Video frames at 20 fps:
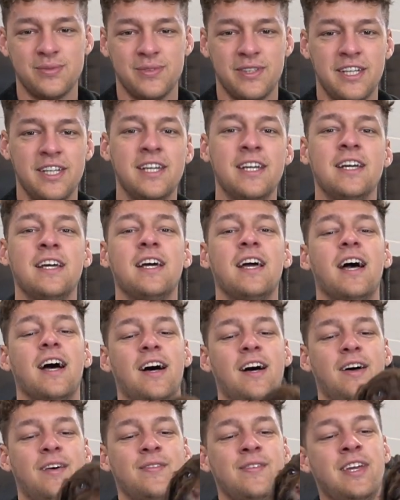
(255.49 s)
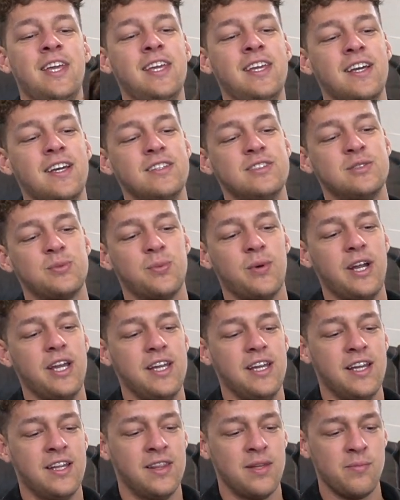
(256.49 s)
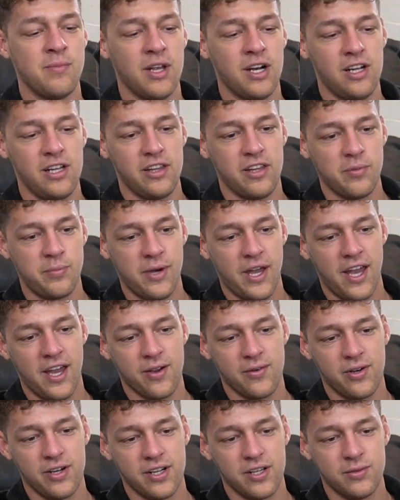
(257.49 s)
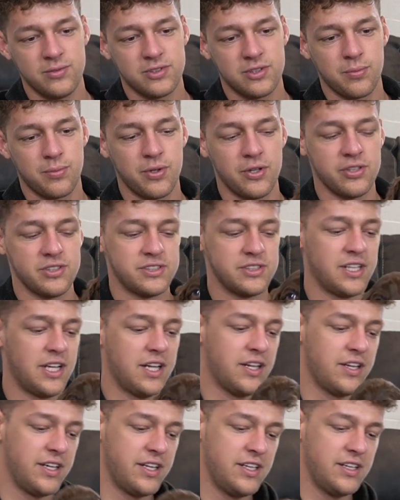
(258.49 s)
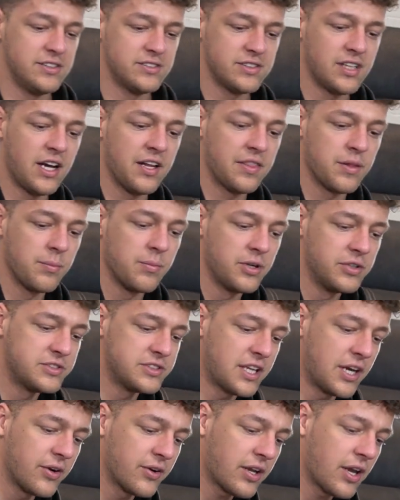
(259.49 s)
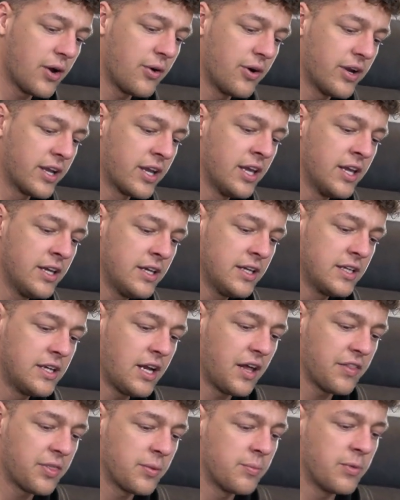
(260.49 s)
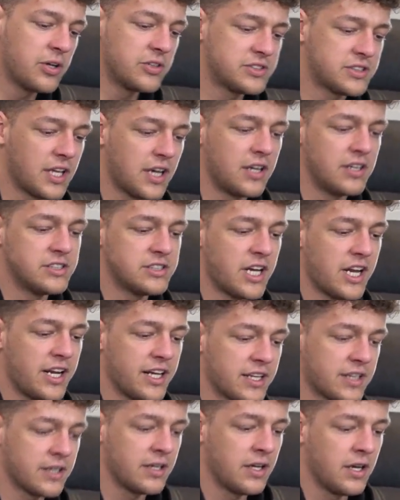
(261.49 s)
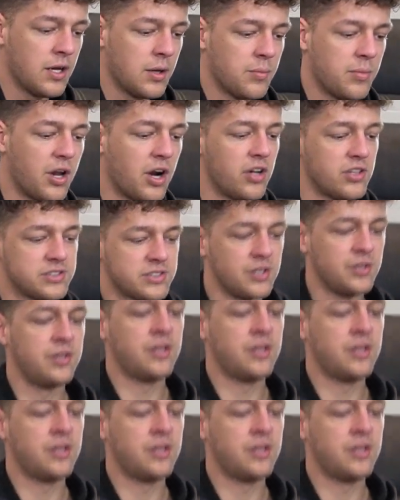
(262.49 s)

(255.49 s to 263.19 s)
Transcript: me, he is right in the middle of the pack when it comes to personality. He's not the most outgoing, not the most energetic, but also